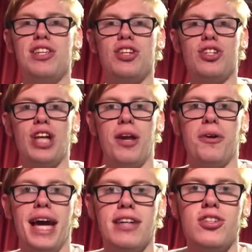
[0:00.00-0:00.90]
is
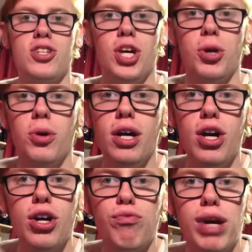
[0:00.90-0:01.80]
Shadowcat 2,
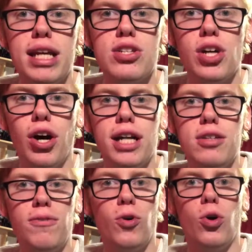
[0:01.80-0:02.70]

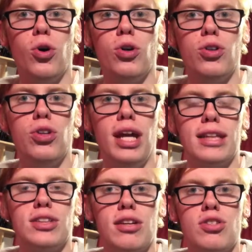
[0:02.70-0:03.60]
redesigned for the
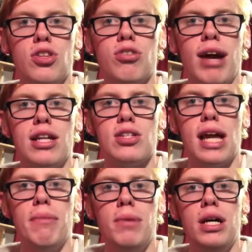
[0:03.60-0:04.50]
next series of the Grand
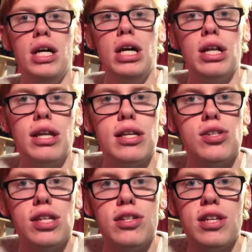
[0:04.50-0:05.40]
Slam.
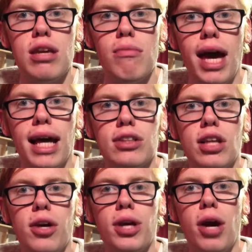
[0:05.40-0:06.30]
There's the Team X
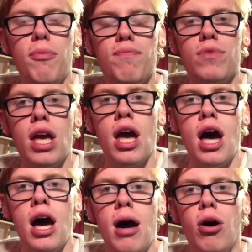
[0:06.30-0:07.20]
logo
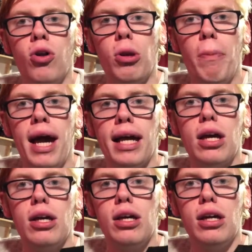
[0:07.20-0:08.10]
uh, on the back.